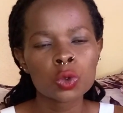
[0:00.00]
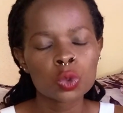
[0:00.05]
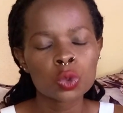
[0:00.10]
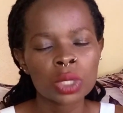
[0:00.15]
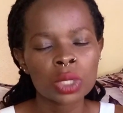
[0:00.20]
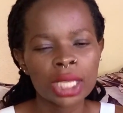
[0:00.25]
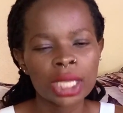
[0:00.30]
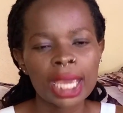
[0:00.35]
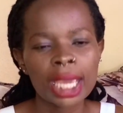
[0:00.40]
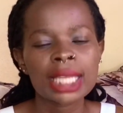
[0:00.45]
to
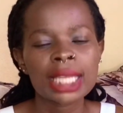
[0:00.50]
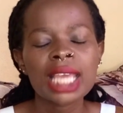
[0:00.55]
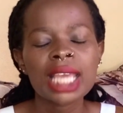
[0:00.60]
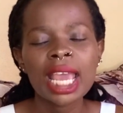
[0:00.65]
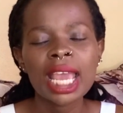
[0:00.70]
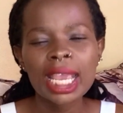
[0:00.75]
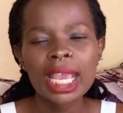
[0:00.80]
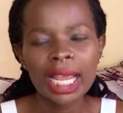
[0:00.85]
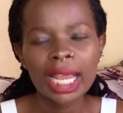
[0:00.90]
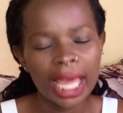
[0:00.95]
get
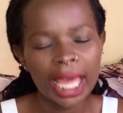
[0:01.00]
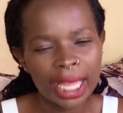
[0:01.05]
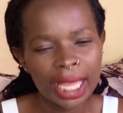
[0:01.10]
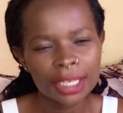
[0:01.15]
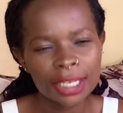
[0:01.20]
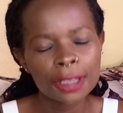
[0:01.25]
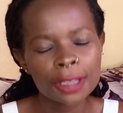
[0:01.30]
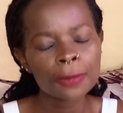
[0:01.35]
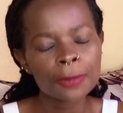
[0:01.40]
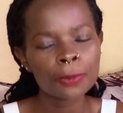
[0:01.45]
client.
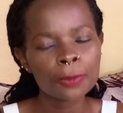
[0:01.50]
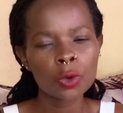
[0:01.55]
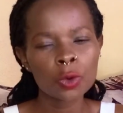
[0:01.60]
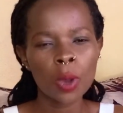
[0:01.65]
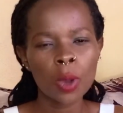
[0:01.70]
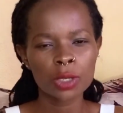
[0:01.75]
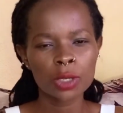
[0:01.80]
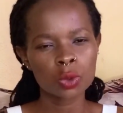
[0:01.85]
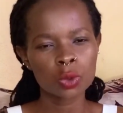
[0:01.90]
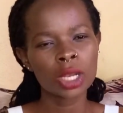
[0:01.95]
If you are
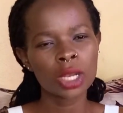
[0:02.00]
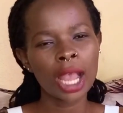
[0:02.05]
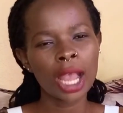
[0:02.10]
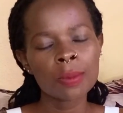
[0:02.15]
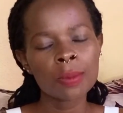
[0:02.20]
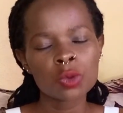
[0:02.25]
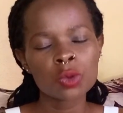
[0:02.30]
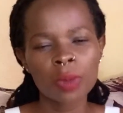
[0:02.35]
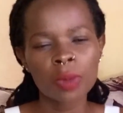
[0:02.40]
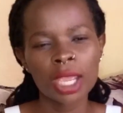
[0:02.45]
to come
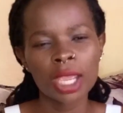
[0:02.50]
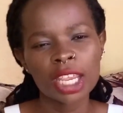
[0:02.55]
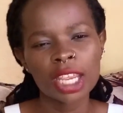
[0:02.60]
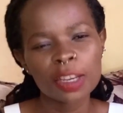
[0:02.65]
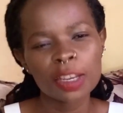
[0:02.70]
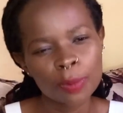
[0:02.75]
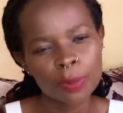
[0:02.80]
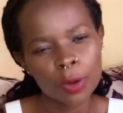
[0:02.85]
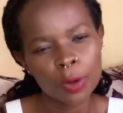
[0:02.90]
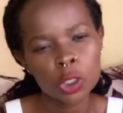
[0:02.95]
to my
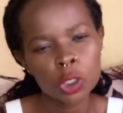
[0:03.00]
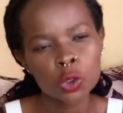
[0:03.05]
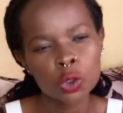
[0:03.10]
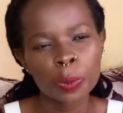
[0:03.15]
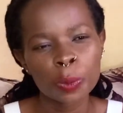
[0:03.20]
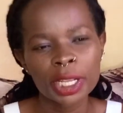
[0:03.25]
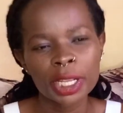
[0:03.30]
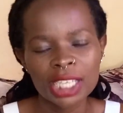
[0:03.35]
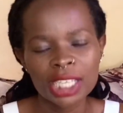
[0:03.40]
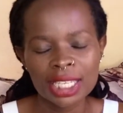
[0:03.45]
inbox to
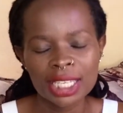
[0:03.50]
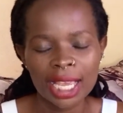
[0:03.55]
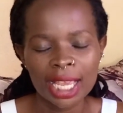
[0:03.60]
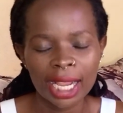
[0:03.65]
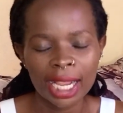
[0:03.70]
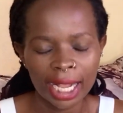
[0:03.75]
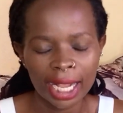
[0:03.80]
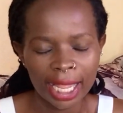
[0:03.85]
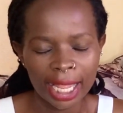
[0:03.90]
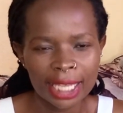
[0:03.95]
purchase a
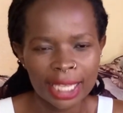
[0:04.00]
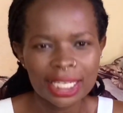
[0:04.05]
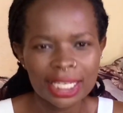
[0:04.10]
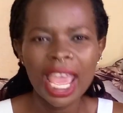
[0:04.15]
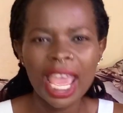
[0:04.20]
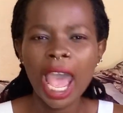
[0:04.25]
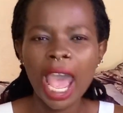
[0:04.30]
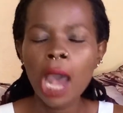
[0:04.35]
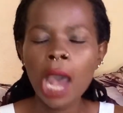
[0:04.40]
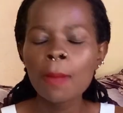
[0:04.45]
client,
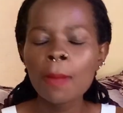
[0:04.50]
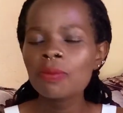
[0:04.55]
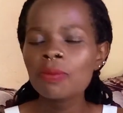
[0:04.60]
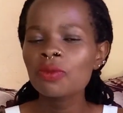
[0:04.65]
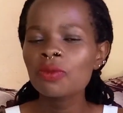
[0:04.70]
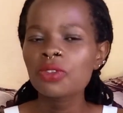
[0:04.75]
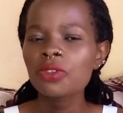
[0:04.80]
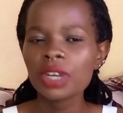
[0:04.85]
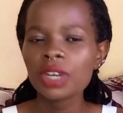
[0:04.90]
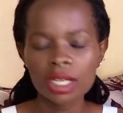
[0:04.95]
I'm
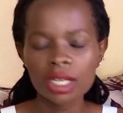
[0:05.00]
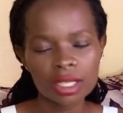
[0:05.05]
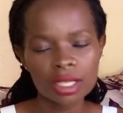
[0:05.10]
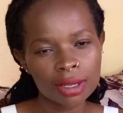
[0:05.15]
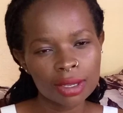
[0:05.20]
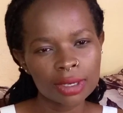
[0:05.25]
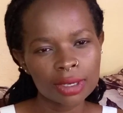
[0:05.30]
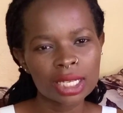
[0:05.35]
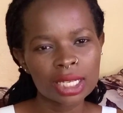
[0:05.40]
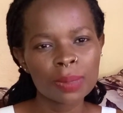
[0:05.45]
very
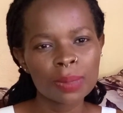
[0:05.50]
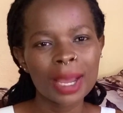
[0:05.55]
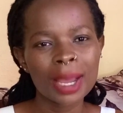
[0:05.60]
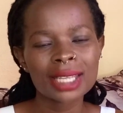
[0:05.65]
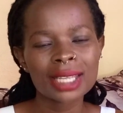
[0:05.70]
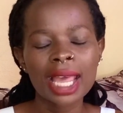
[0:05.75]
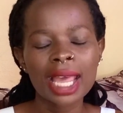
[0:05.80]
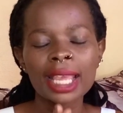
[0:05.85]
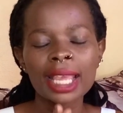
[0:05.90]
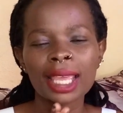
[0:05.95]
sorry, but
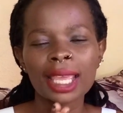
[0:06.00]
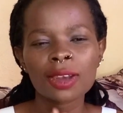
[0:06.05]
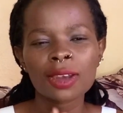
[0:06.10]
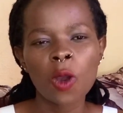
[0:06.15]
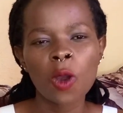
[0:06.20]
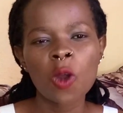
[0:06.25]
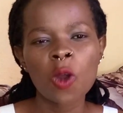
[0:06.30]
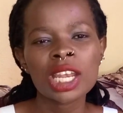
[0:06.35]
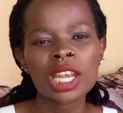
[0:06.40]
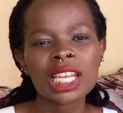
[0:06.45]
I can
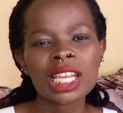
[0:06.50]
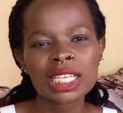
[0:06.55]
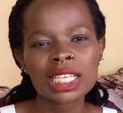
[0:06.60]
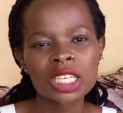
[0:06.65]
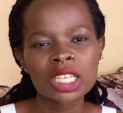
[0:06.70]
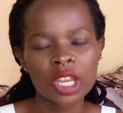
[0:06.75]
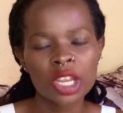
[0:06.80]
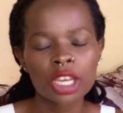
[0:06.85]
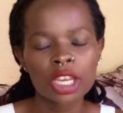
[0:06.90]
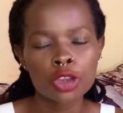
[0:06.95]
only
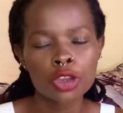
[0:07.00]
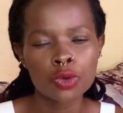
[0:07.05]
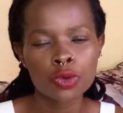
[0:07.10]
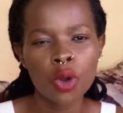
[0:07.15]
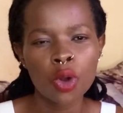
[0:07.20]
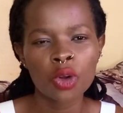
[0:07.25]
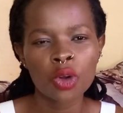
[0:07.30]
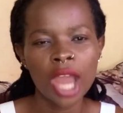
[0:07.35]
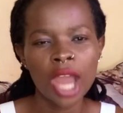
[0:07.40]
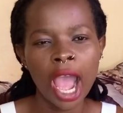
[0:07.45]
train you
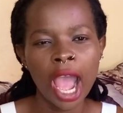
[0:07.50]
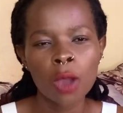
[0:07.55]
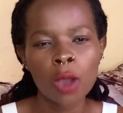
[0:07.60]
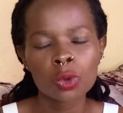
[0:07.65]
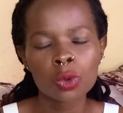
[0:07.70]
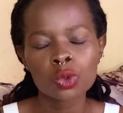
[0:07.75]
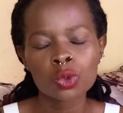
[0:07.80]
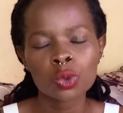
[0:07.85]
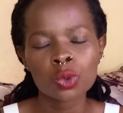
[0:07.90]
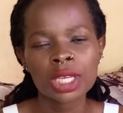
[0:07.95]
on how
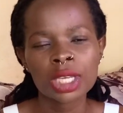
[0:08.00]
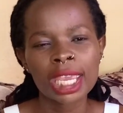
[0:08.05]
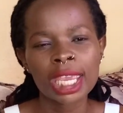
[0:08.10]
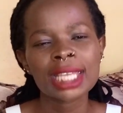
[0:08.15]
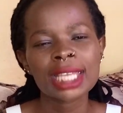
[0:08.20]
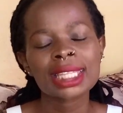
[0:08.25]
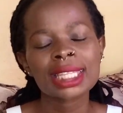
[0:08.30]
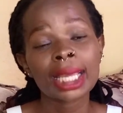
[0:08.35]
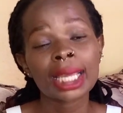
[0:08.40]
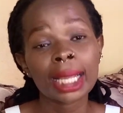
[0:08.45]
to get
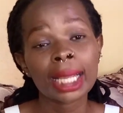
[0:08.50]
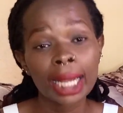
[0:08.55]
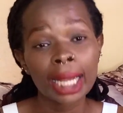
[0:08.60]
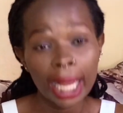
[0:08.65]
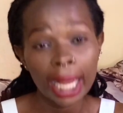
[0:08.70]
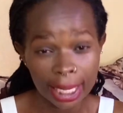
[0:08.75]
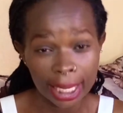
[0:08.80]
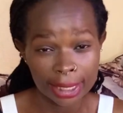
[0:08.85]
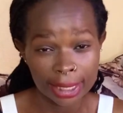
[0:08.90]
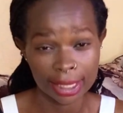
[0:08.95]
the
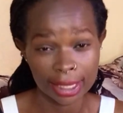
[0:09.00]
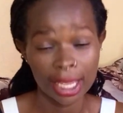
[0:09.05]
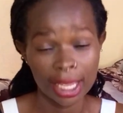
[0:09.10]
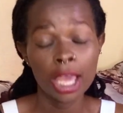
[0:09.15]
clients.